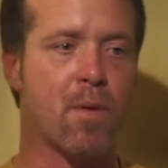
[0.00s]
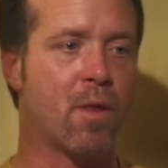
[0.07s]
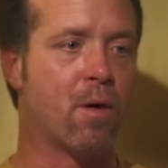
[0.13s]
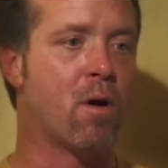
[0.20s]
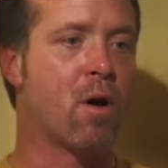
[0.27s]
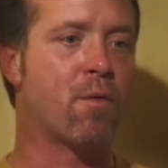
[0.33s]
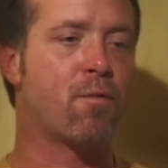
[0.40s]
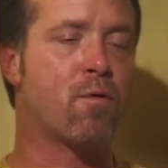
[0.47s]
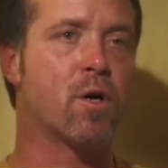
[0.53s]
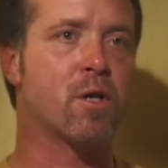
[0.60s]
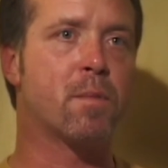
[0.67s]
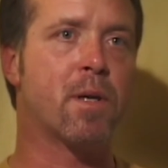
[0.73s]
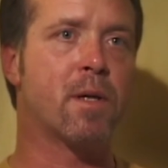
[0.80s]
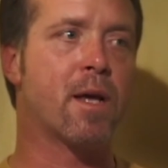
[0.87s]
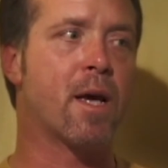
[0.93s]
the law
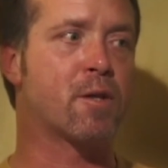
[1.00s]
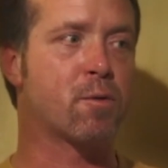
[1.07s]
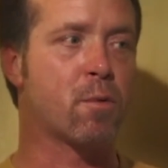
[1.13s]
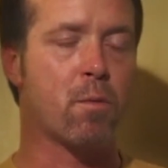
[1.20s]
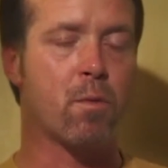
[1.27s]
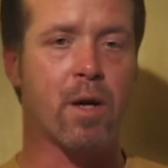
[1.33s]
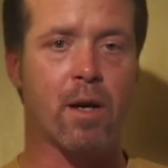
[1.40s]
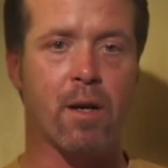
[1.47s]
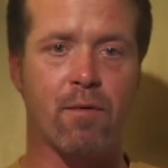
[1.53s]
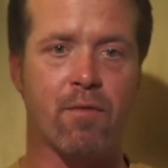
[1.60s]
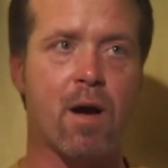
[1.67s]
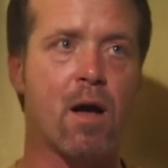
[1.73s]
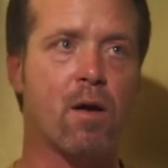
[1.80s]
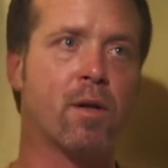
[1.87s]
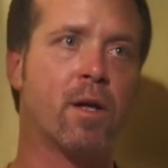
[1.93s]
enforcement desk. We went in,
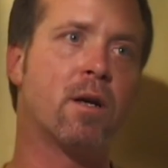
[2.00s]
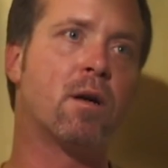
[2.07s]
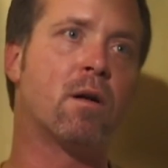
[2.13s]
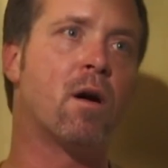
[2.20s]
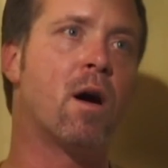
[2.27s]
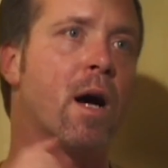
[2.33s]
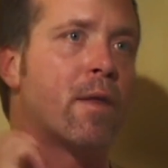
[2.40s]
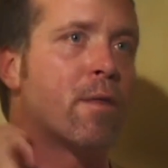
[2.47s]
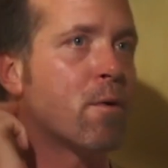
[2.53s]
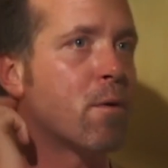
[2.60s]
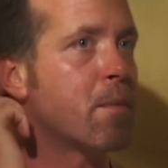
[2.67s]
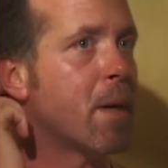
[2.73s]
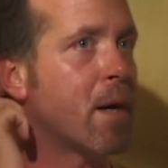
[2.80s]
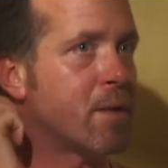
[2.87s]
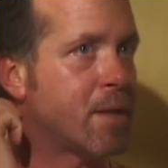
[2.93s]
filed in in a line. There were
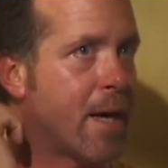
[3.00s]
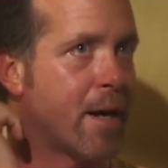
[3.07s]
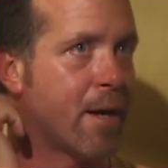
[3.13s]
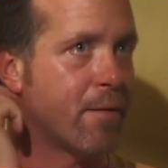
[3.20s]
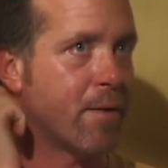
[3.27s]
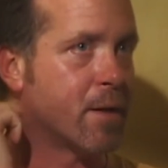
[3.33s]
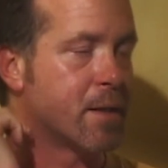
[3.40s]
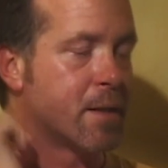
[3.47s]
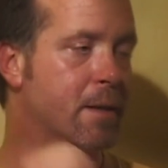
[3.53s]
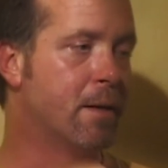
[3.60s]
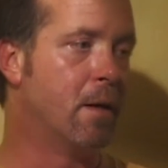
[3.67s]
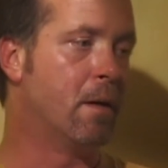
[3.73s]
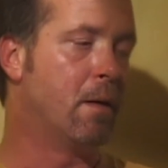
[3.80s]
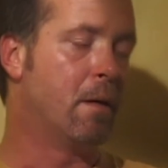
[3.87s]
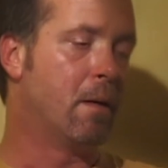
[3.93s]
about ten of us.
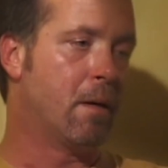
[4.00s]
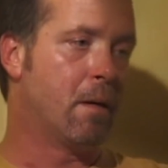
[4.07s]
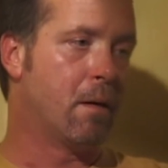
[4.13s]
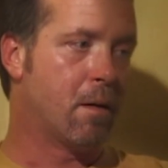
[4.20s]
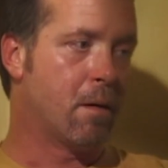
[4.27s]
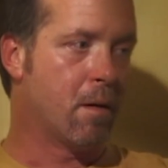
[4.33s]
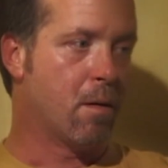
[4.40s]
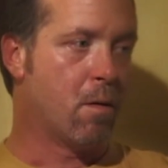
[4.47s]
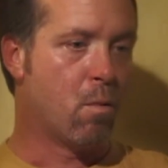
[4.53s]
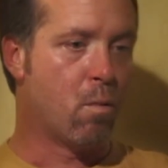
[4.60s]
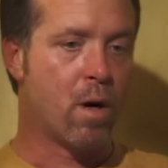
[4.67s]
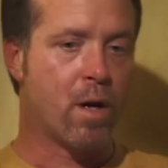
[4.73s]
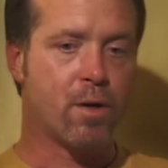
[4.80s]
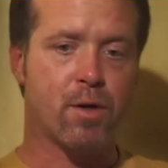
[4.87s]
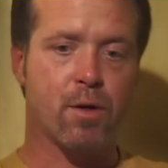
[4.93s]

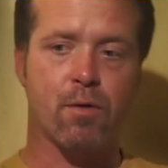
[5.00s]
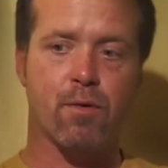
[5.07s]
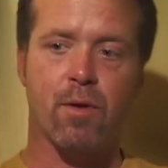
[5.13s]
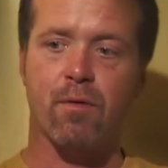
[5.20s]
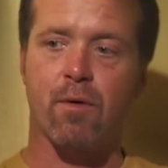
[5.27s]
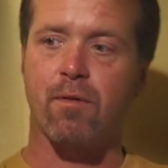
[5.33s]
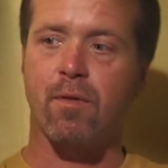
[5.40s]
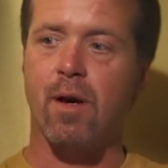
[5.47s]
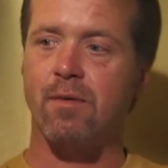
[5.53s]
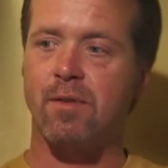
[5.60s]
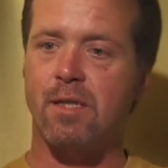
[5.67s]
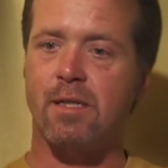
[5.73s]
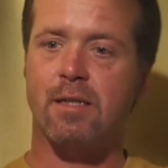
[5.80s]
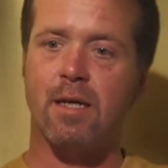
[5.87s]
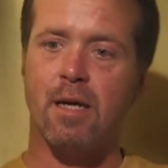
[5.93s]
One, two, three, four, five,
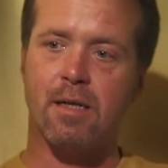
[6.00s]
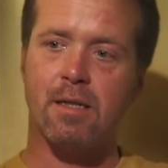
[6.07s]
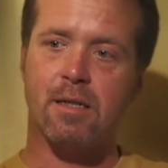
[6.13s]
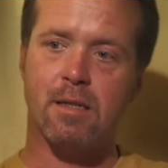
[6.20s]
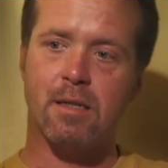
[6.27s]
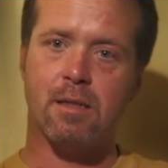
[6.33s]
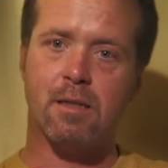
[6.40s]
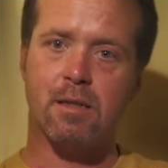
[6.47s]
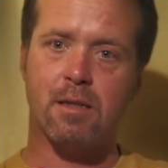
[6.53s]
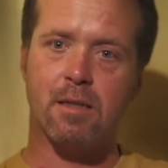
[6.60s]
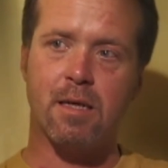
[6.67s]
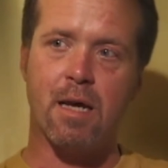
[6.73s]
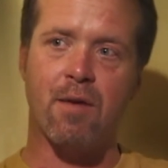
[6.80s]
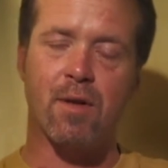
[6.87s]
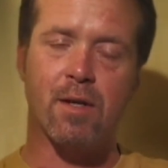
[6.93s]
six,
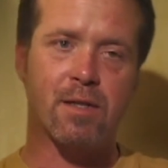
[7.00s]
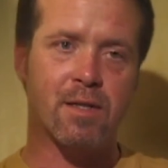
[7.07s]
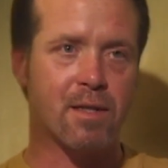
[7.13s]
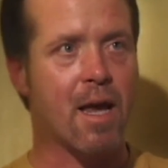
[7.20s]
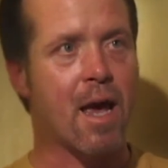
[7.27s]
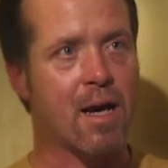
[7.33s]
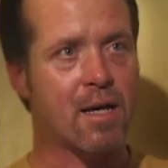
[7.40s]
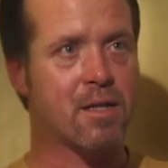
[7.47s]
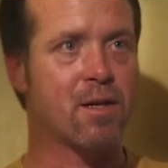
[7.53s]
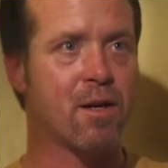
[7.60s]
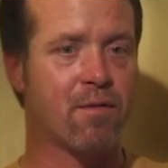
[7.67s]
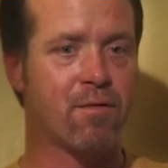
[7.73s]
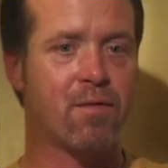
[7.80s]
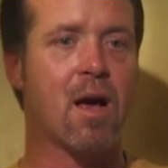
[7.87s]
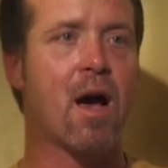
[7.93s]
seven stacks
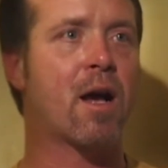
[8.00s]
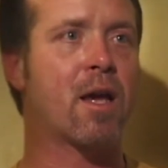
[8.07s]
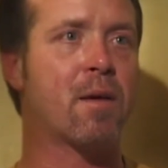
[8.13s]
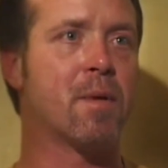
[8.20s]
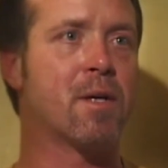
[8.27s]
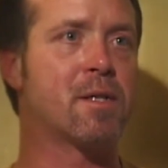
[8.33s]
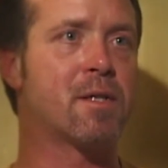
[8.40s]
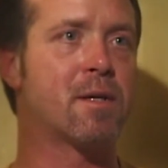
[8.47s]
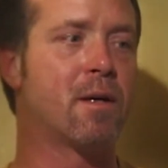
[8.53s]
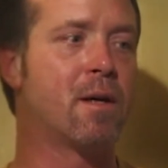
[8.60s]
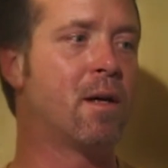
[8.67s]
of documents